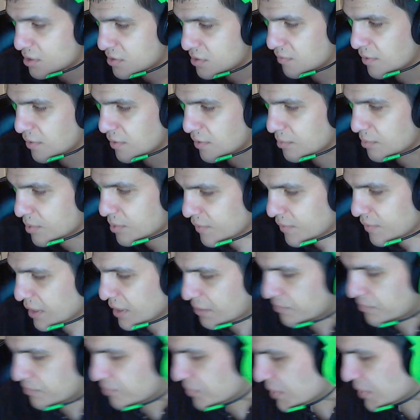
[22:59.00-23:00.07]
the right one, right?
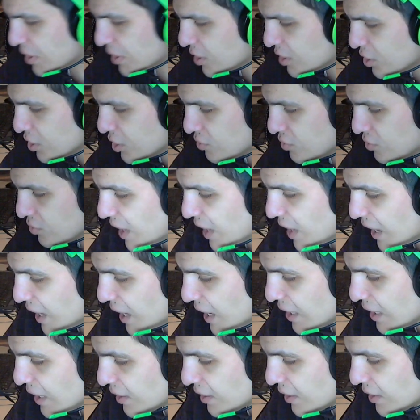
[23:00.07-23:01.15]
You
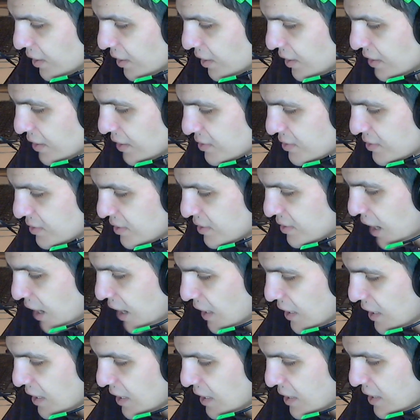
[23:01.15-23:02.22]
say it's
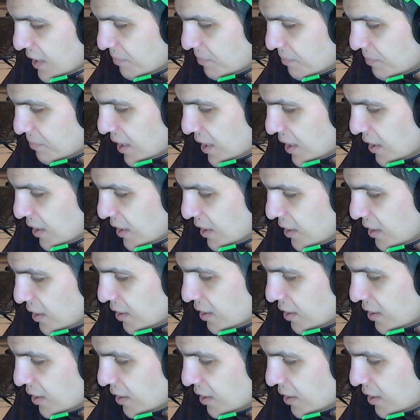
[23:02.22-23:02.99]
not independent.